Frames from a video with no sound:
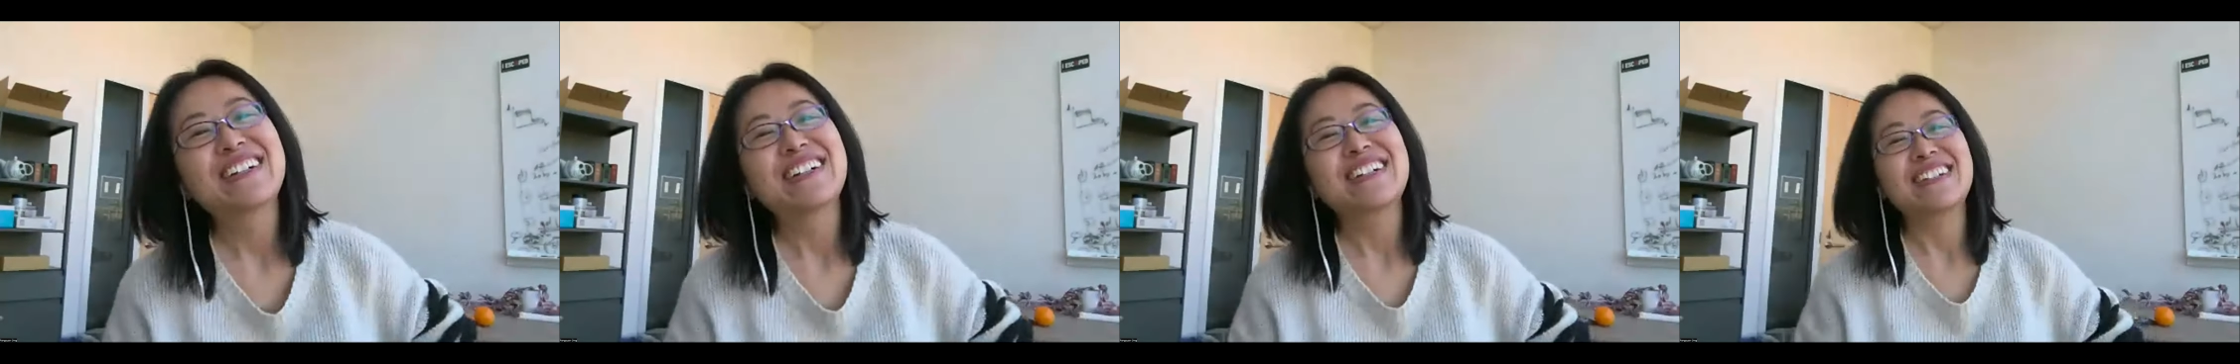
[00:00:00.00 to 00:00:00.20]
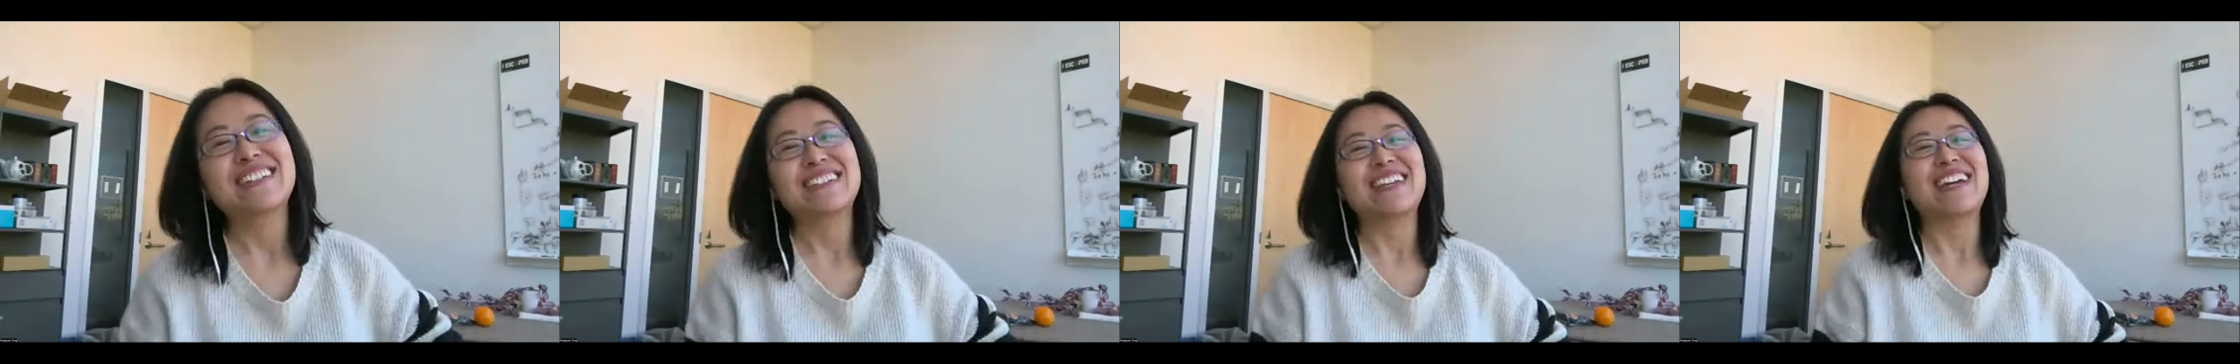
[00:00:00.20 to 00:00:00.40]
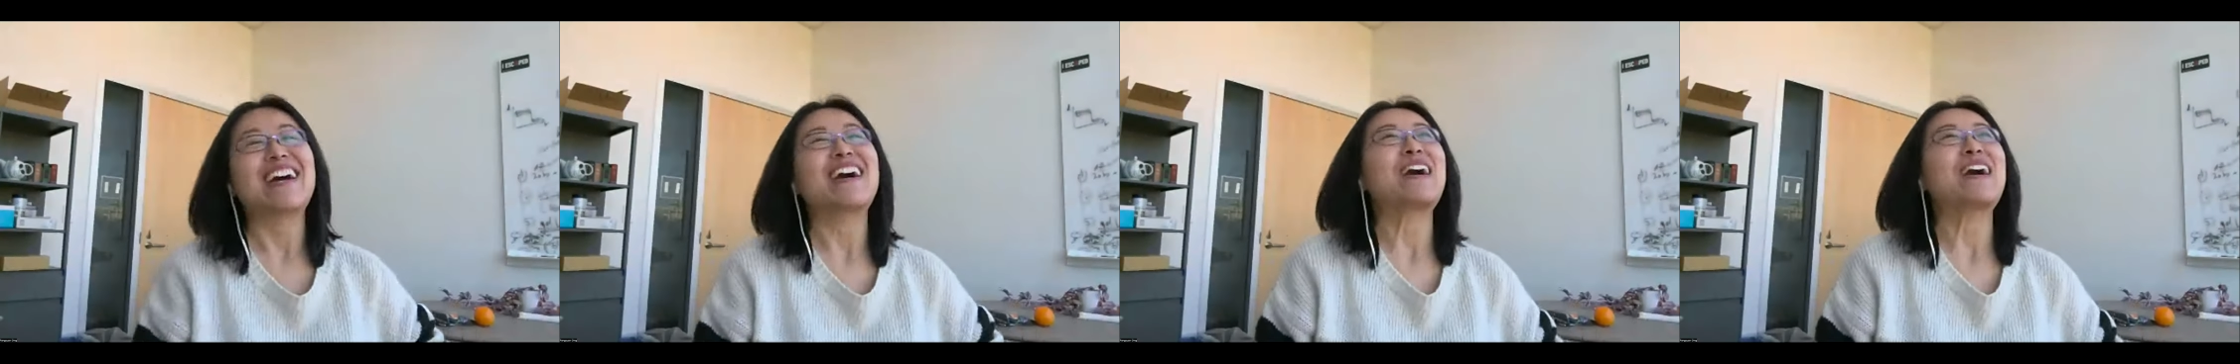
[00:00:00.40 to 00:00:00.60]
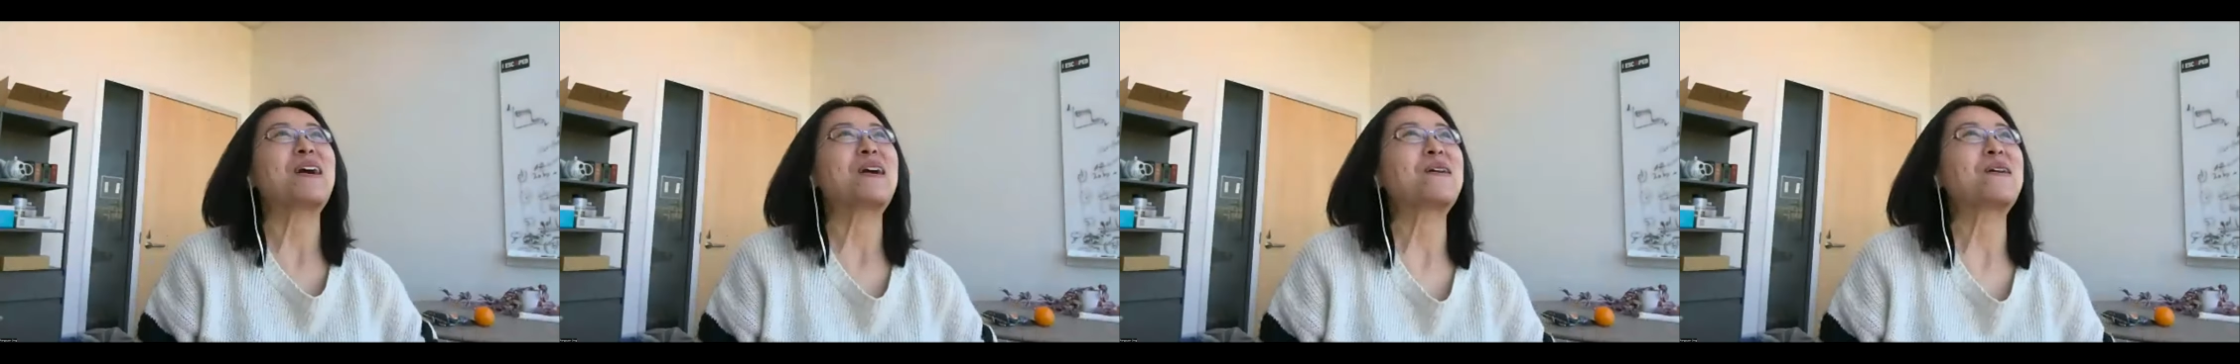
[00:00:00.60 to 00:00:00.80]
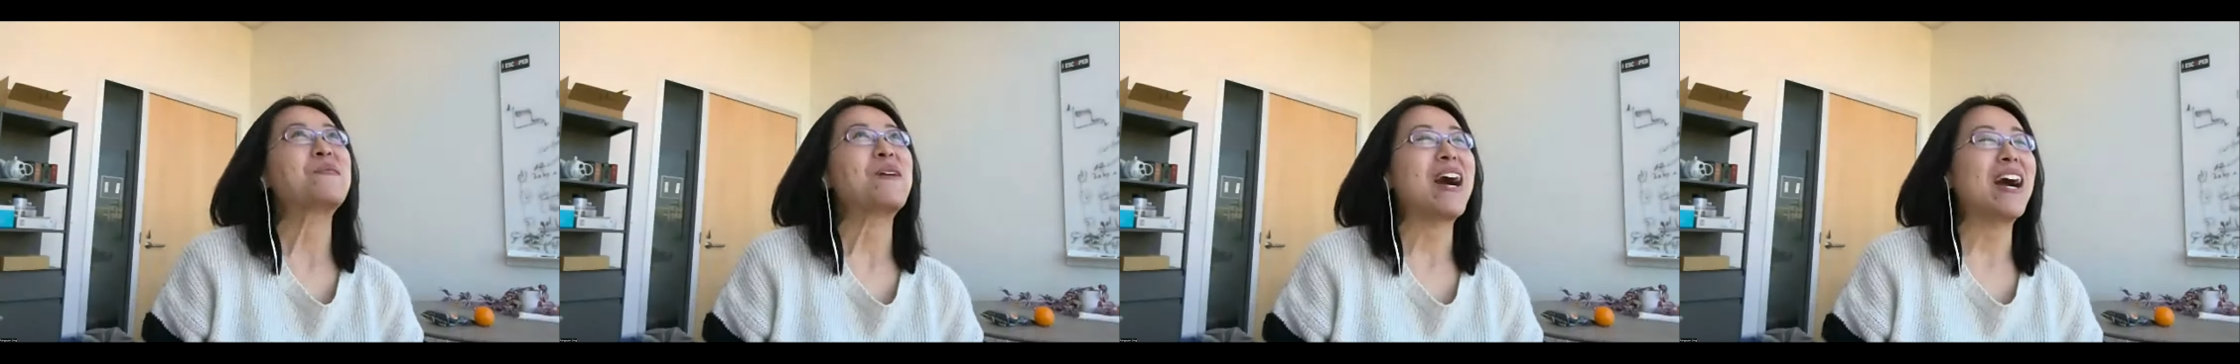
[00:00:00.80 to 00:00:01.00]

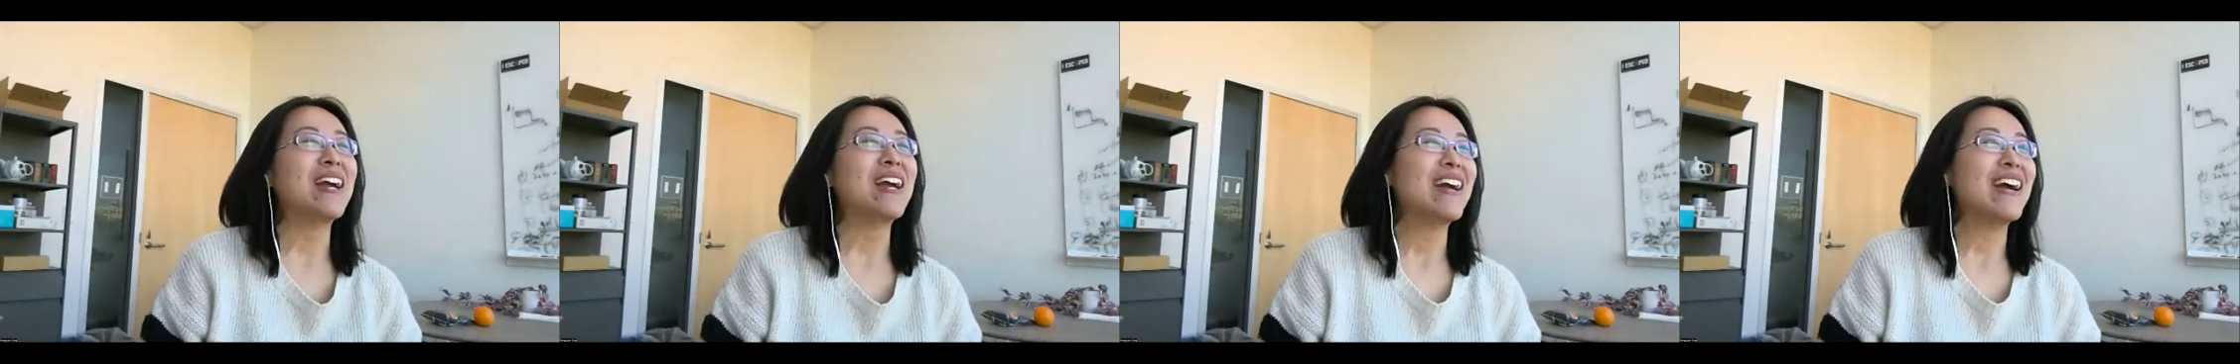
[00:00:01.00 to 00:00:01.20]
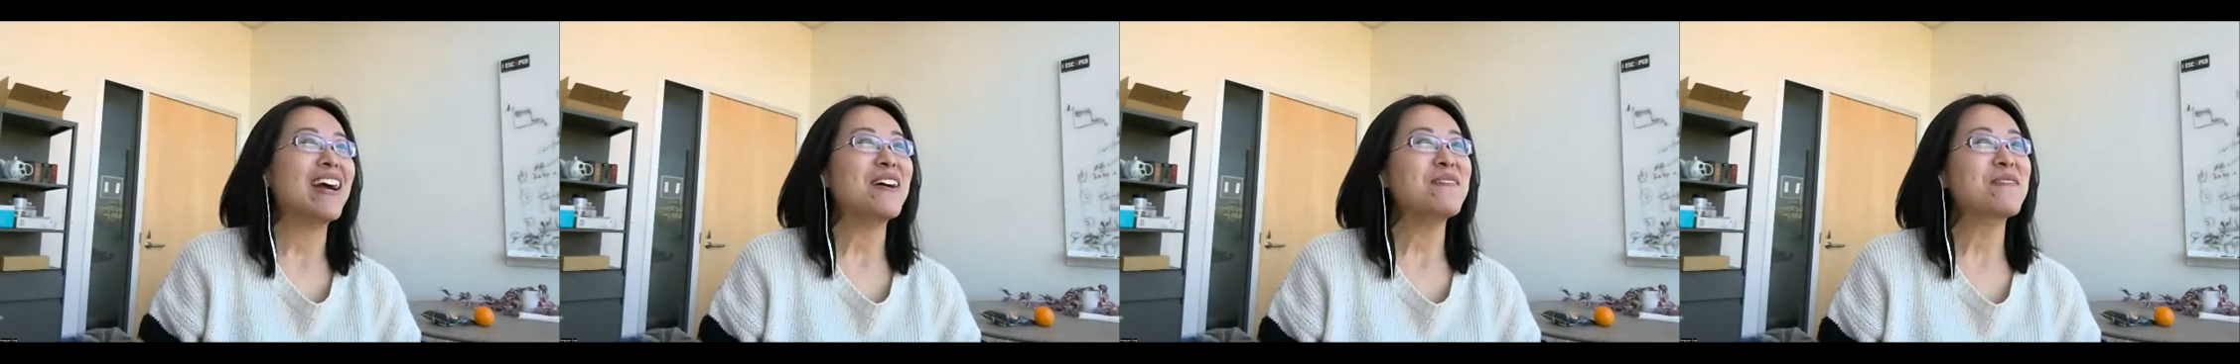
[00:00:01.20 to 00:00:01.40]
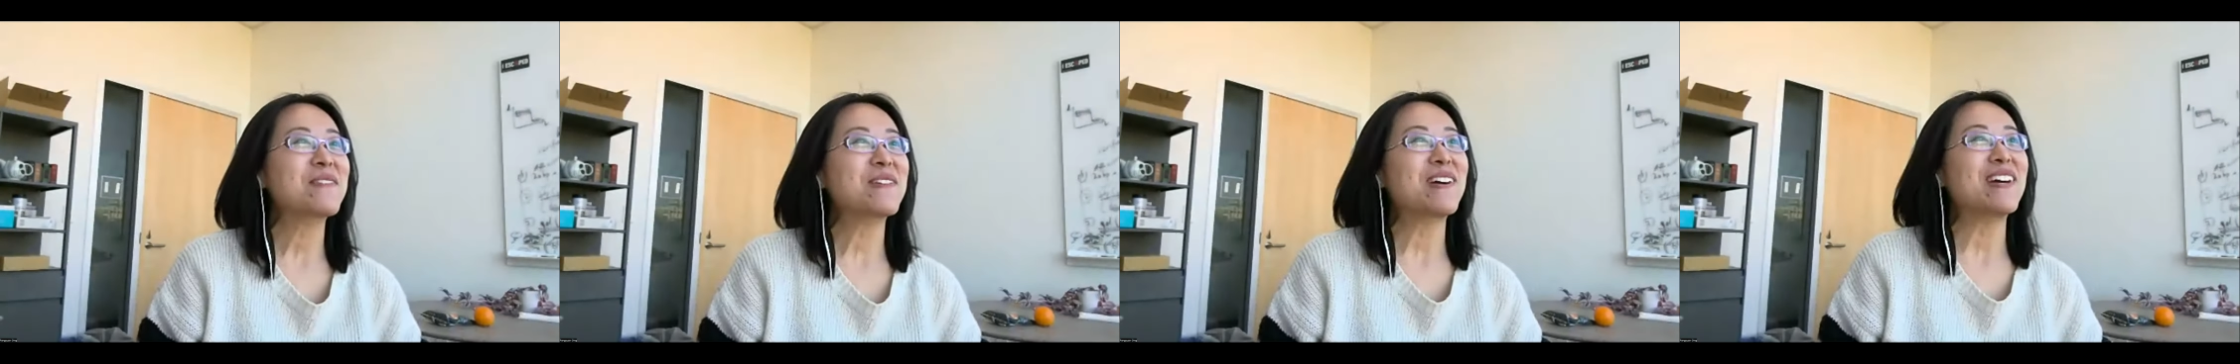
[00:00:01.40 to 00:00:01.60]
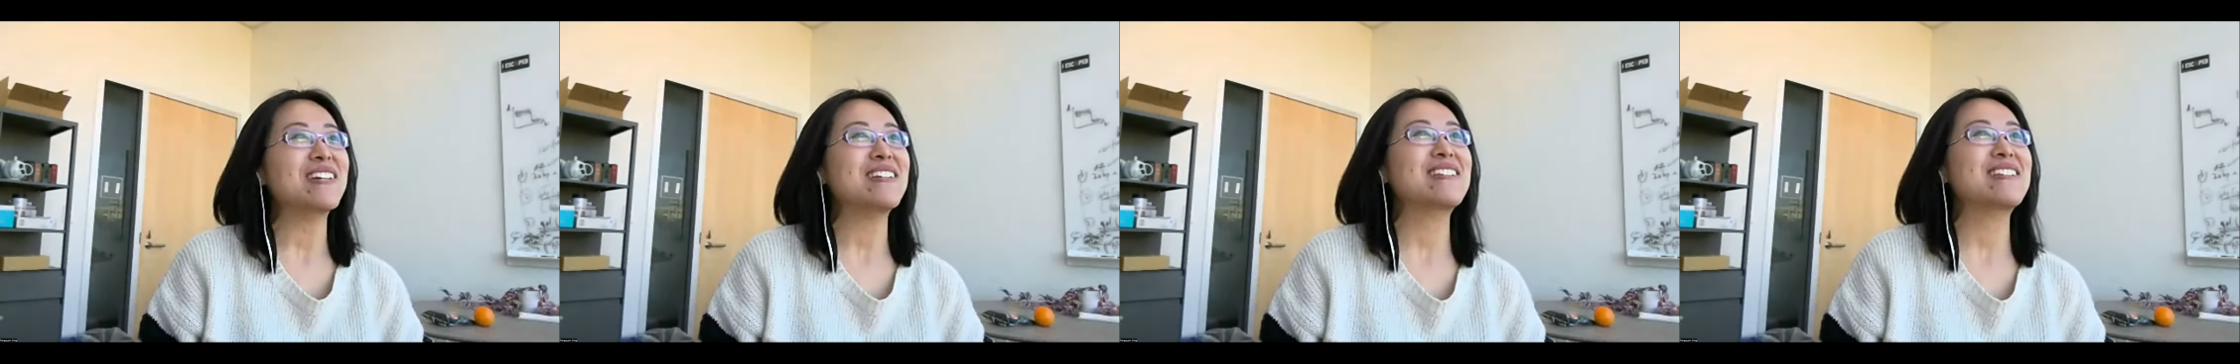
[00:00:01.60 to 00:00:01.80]
yeah, I have quite